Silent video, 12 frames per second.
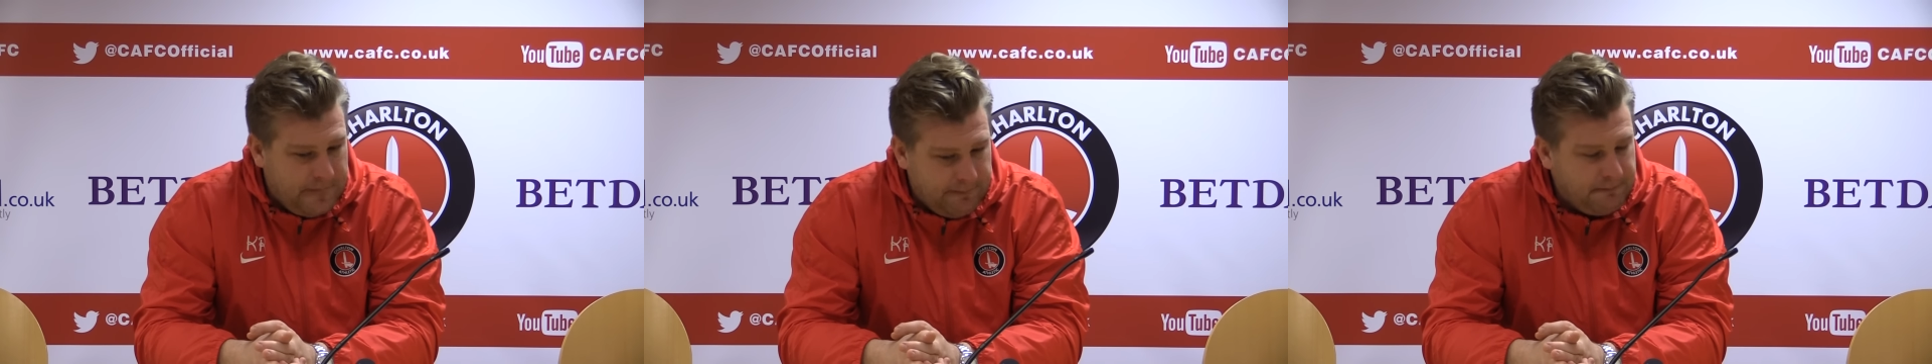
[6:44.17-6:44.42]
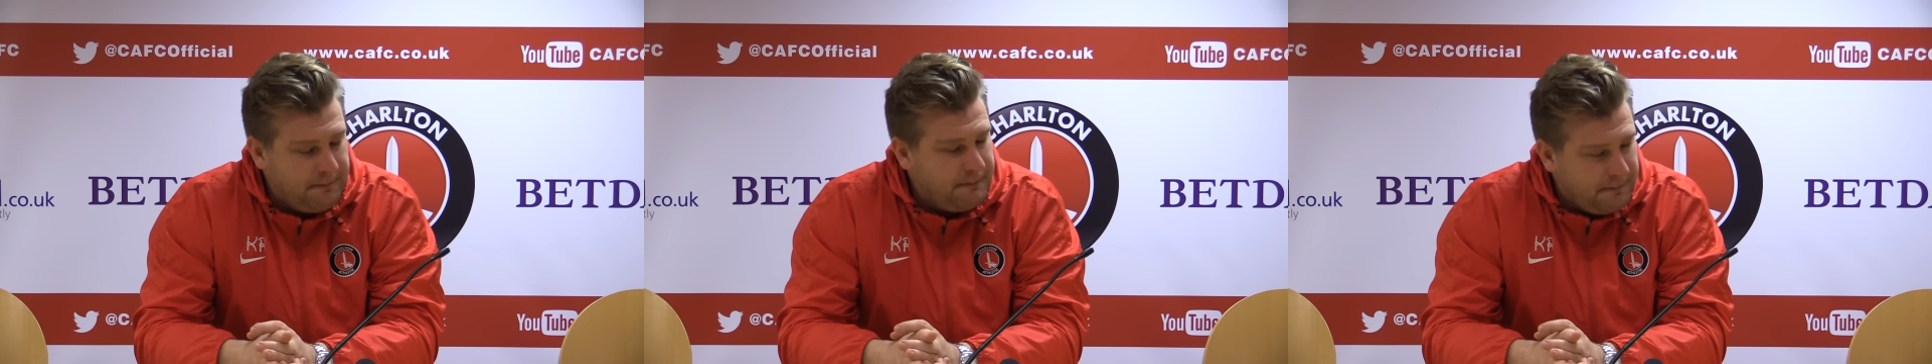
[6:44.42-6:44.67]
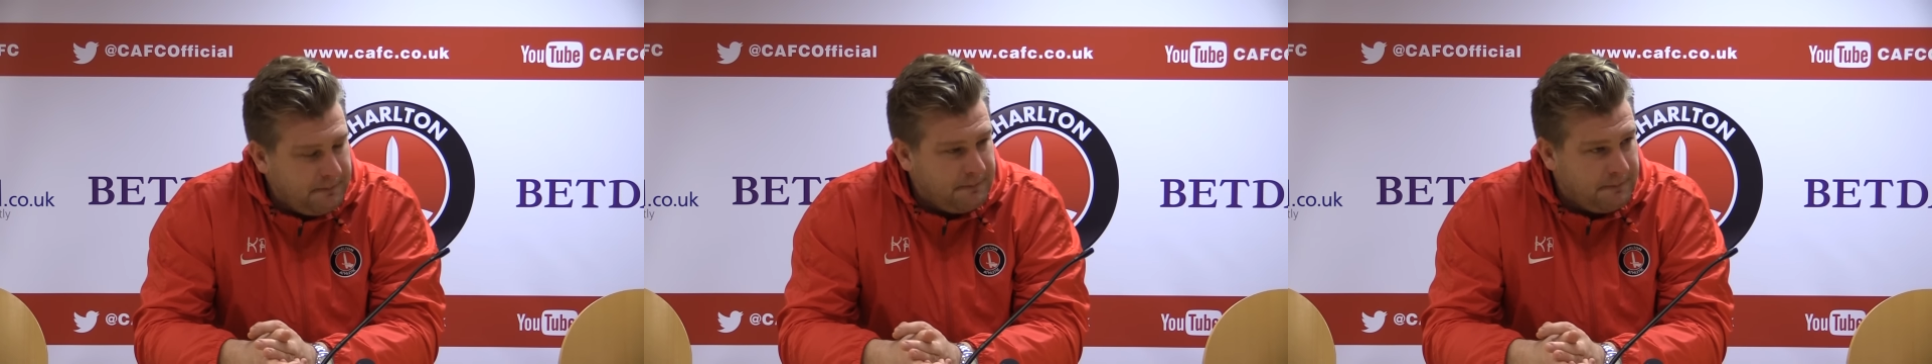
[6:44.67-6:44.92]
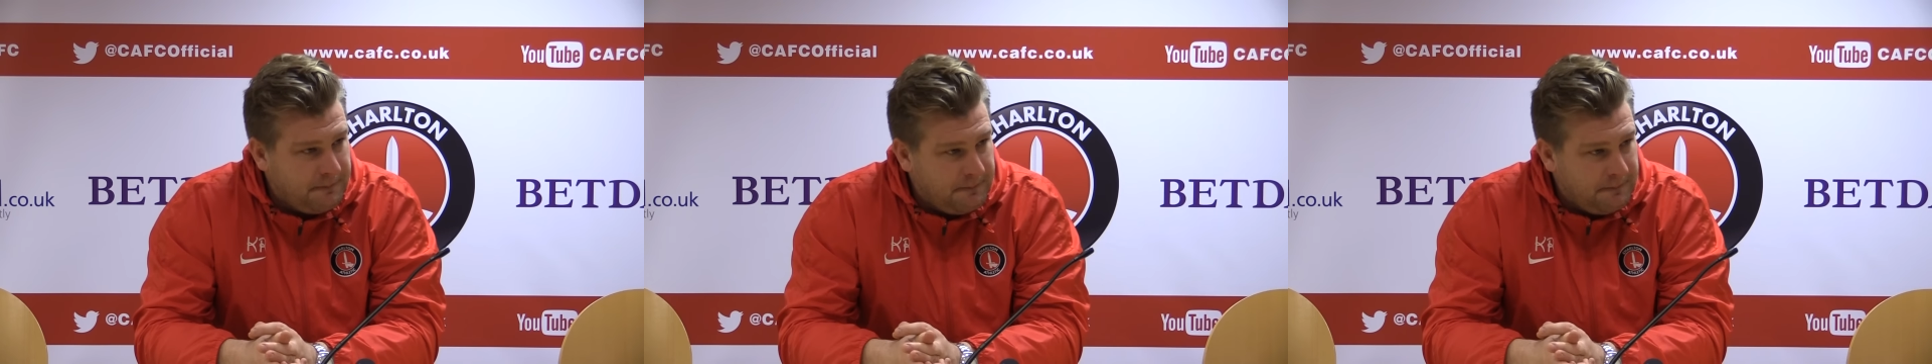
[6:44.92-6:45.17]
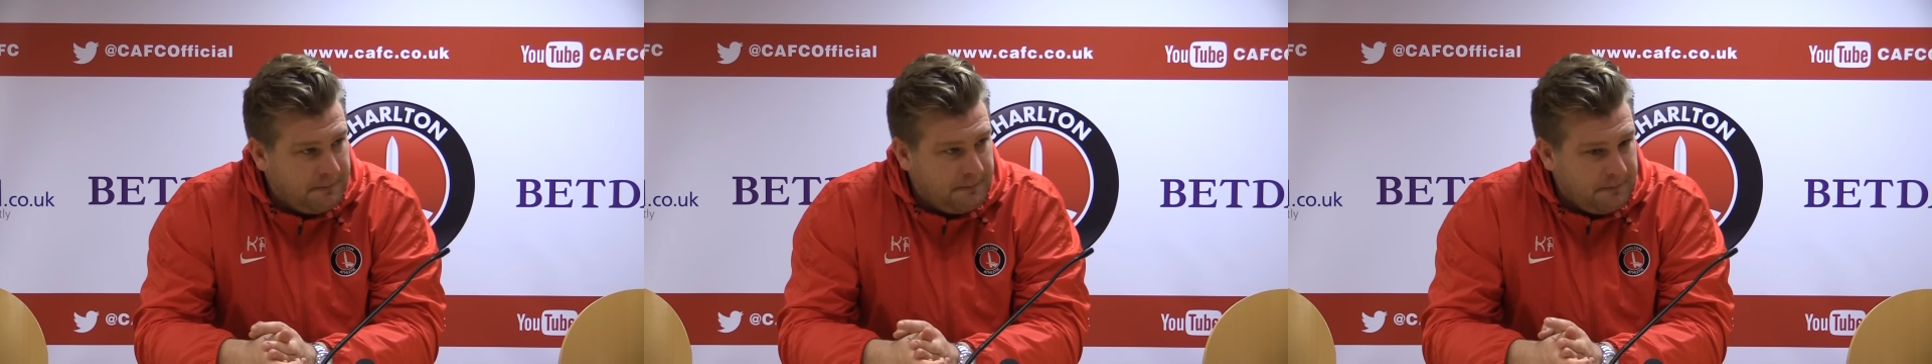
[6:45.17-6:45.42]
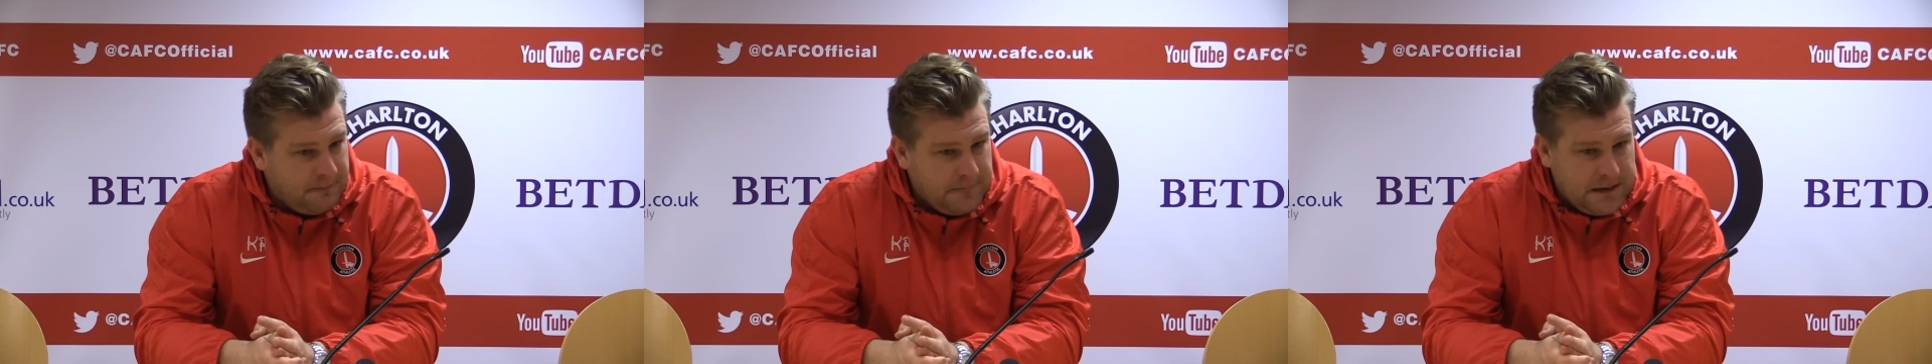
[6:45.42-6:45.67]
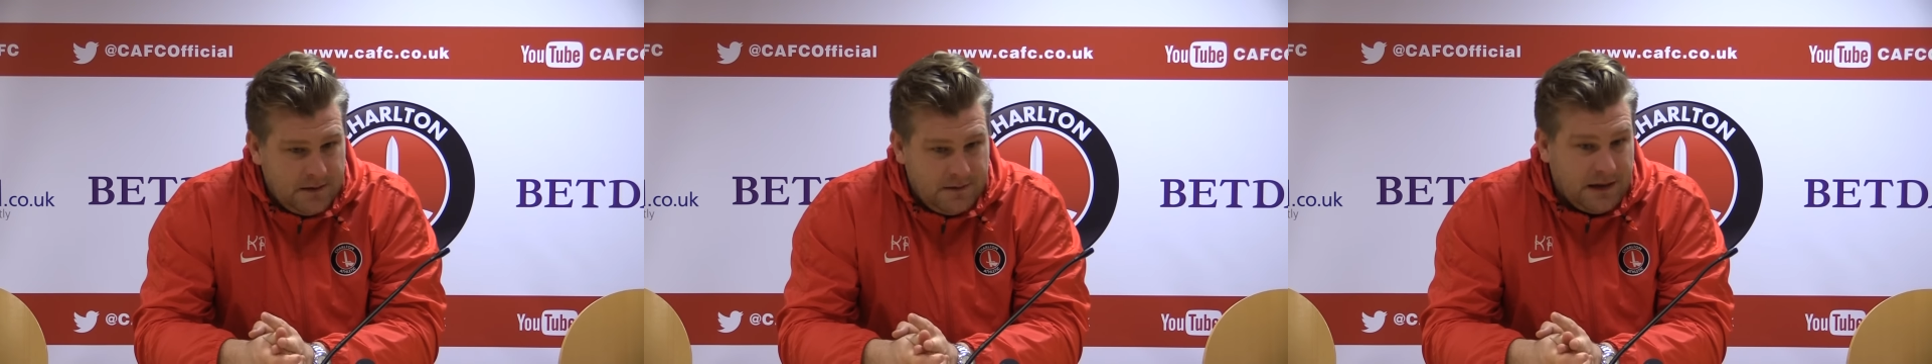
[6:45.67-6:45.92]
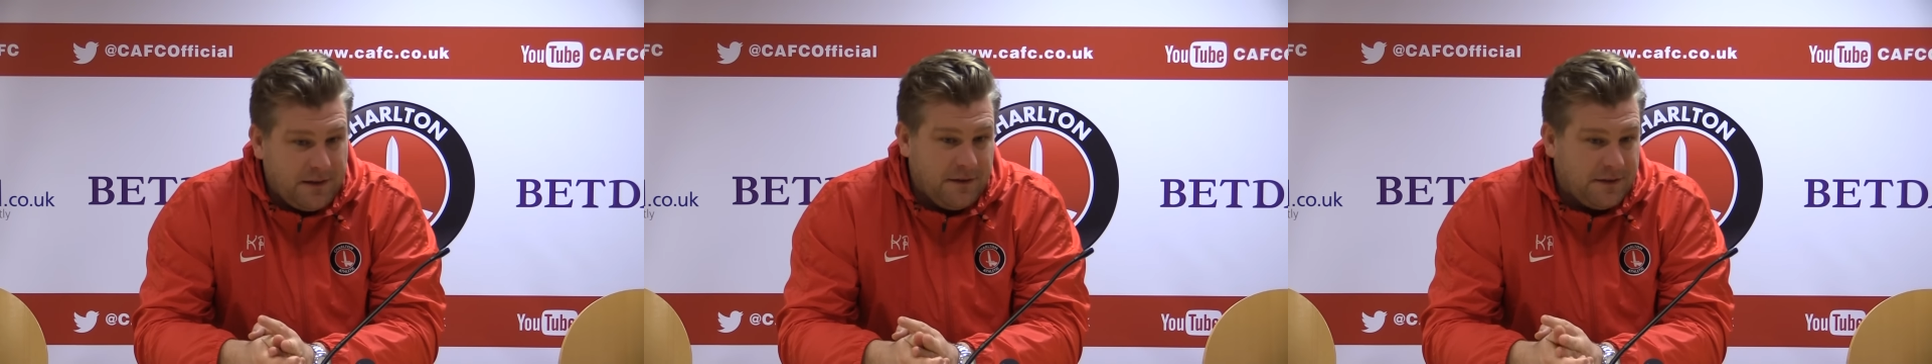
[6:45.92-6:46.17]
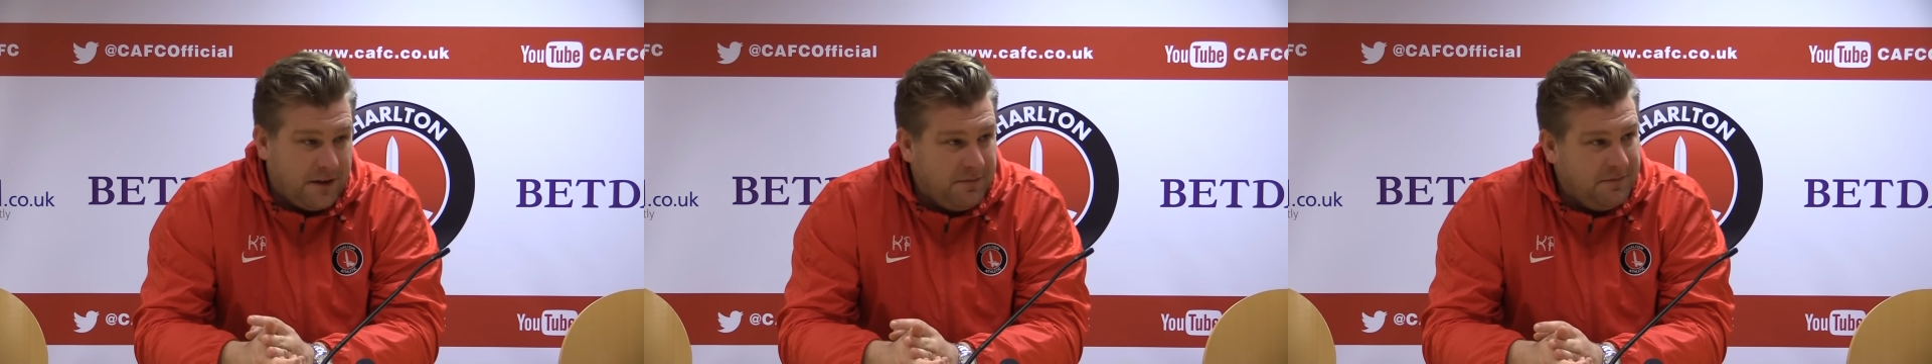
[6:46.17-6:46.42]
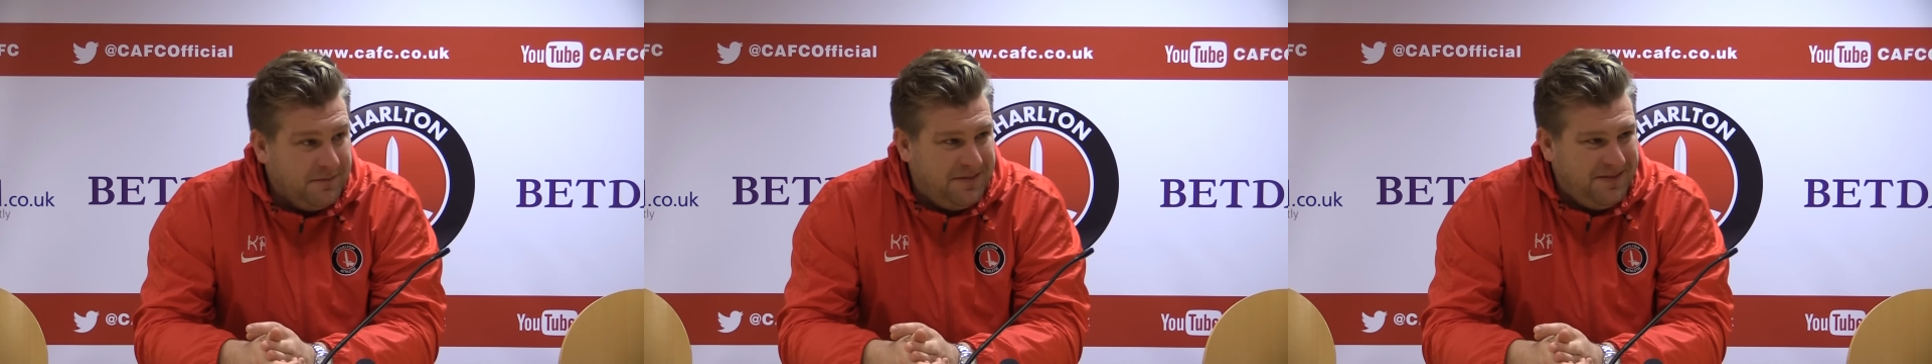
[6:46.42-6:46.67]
yeah. Anyone else? Yeah. Nathan's out.